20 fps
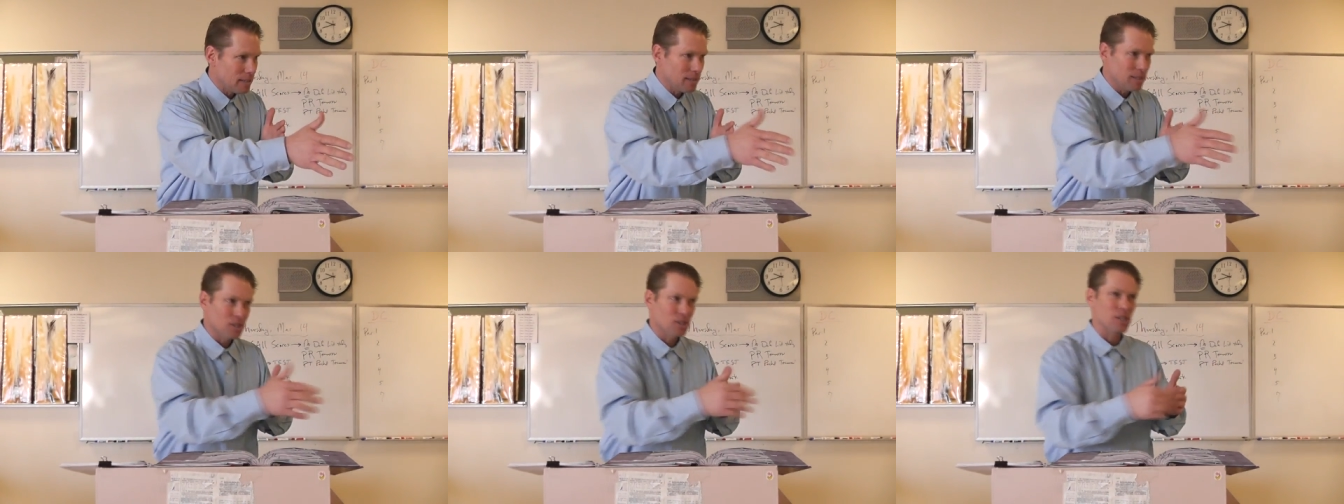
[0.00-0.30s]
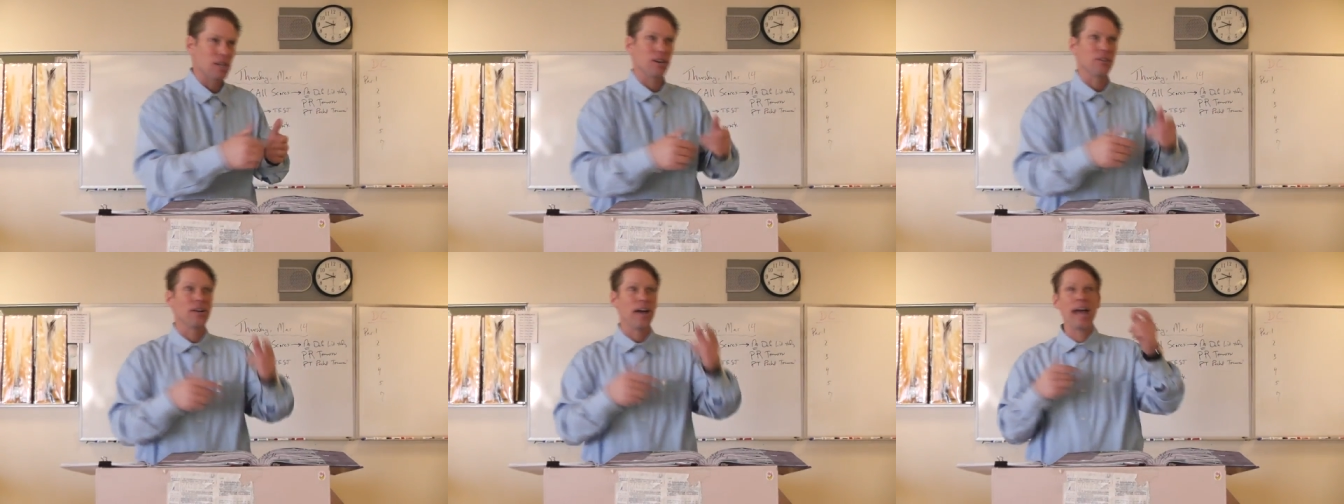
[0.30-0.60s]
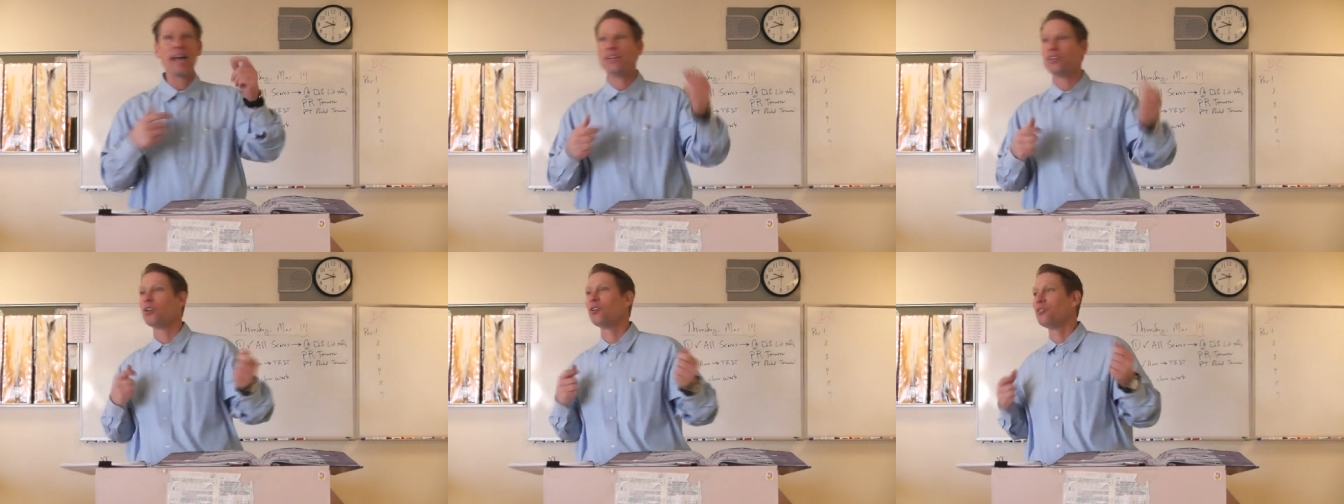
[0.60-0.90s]
instead of,
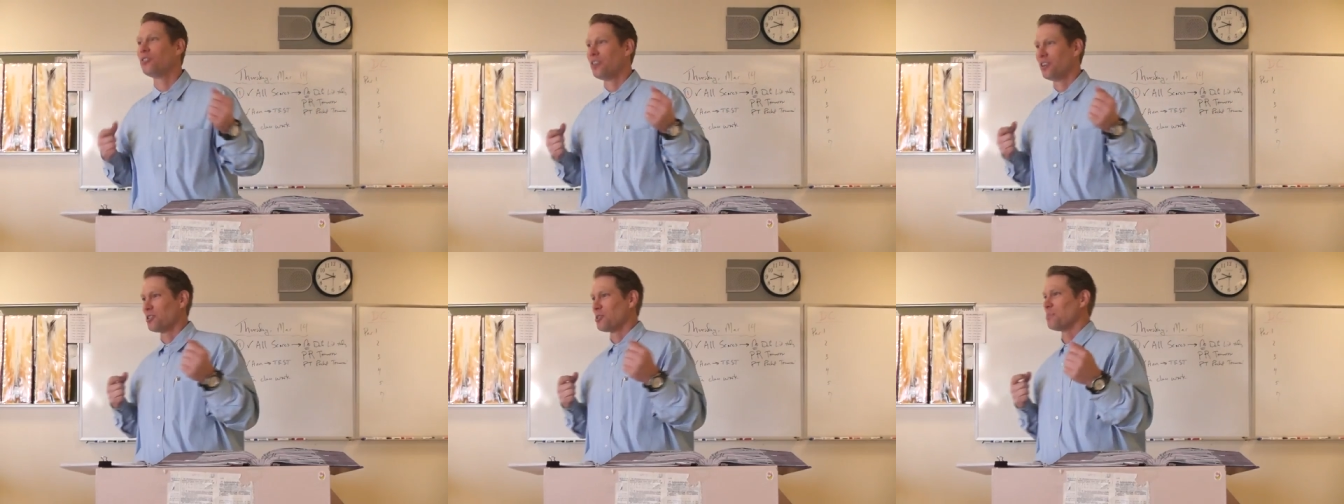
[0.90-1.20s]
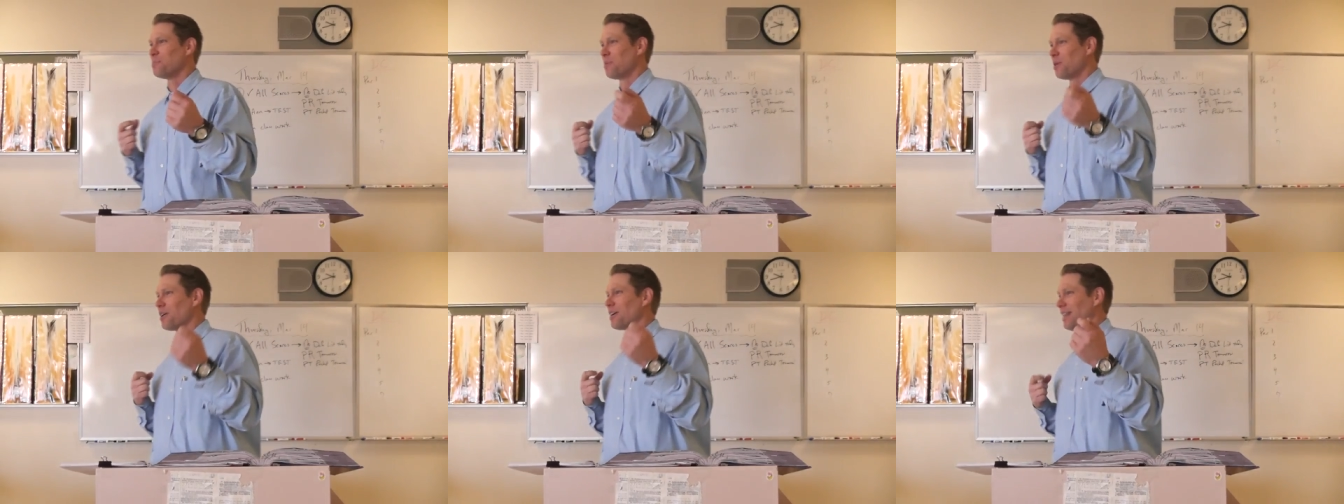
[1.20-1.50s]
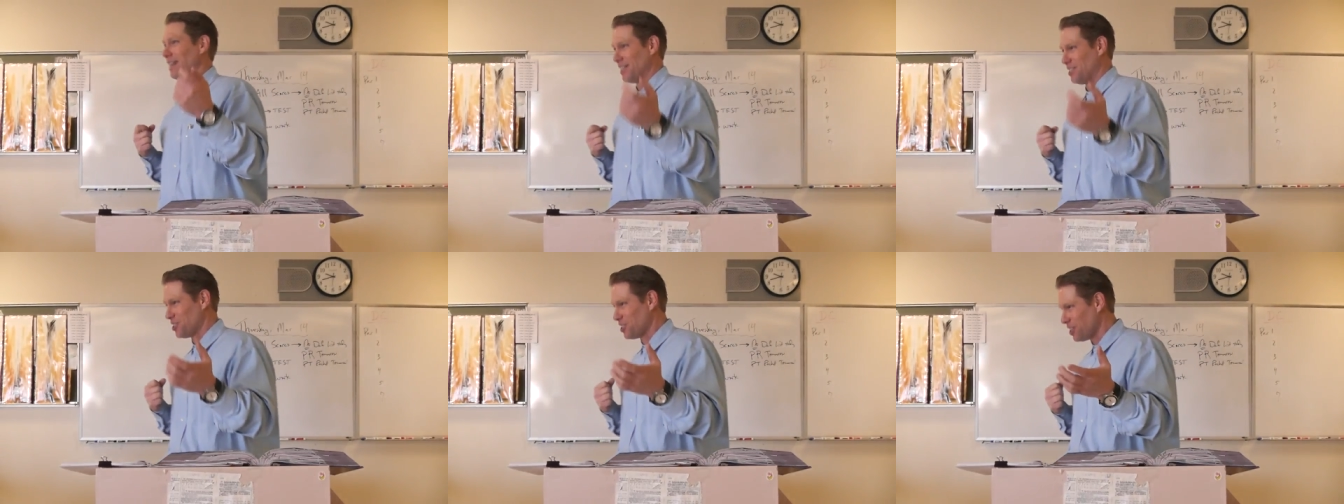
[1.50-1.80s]
hey, dude, there's a bird,
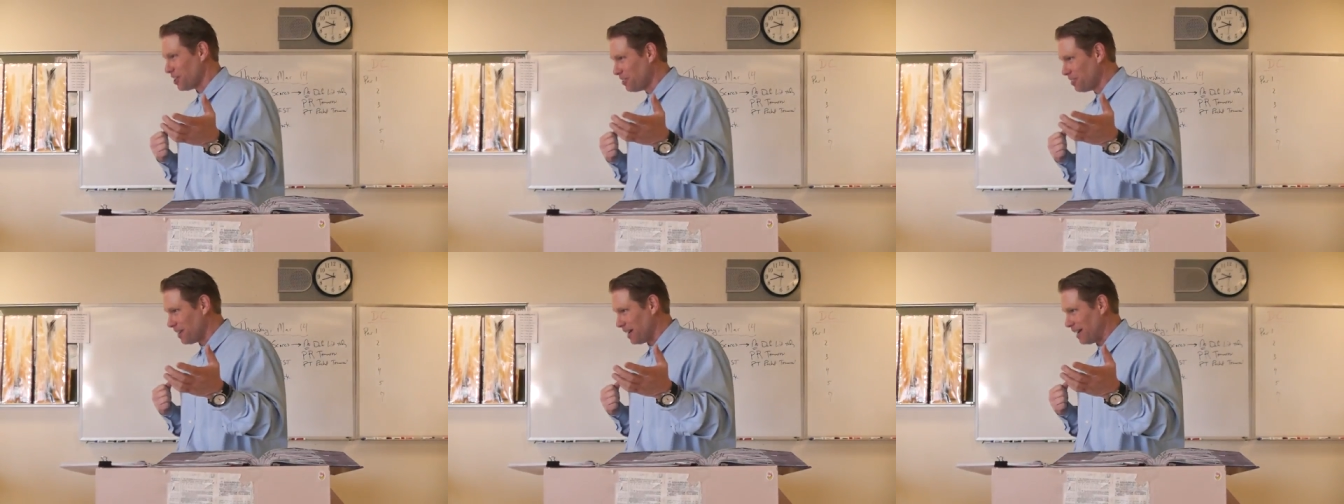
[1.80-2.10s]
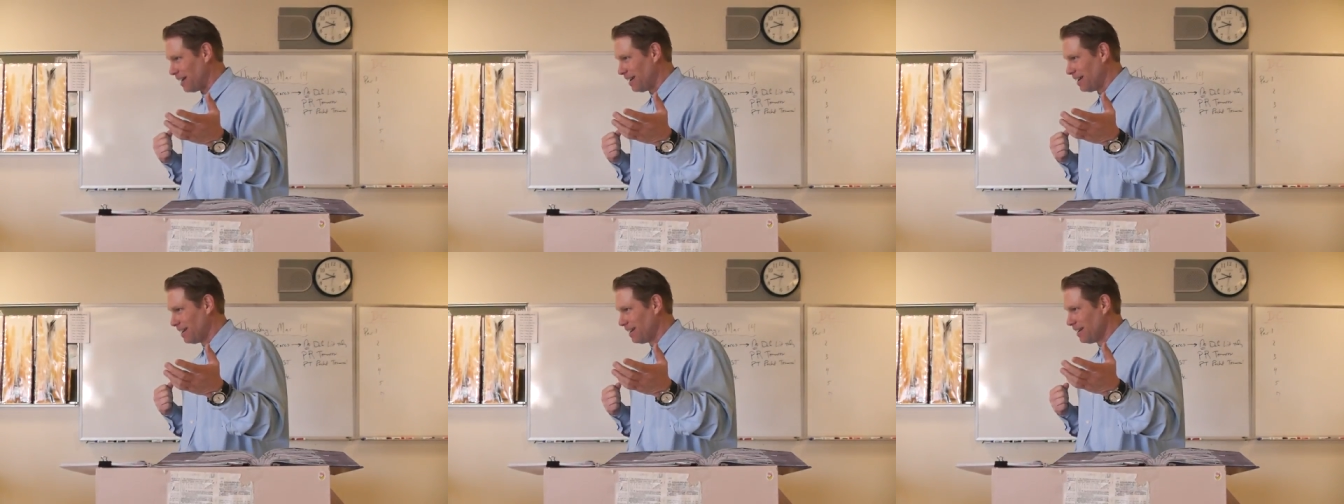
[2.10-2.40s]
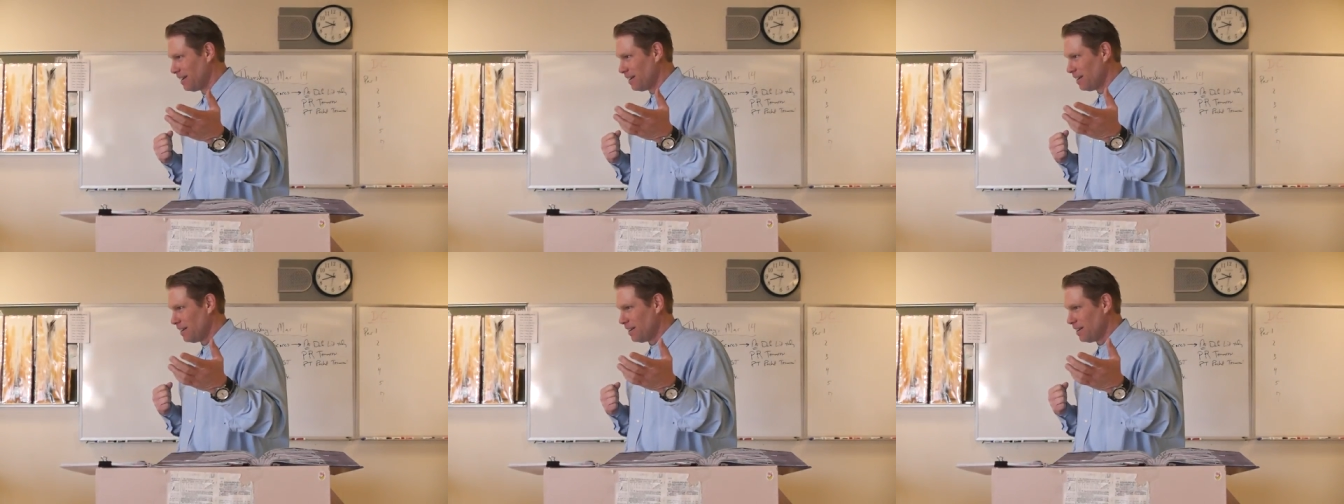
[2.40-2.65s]
let's shoot it,